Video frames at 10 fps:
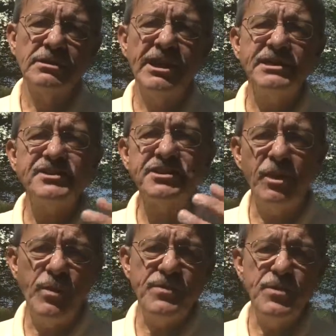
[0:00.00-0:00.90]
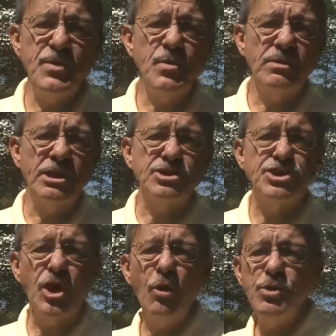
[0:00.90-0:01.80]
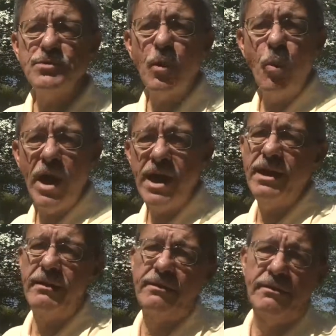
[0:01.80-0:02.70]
Let us sit with you and show you the way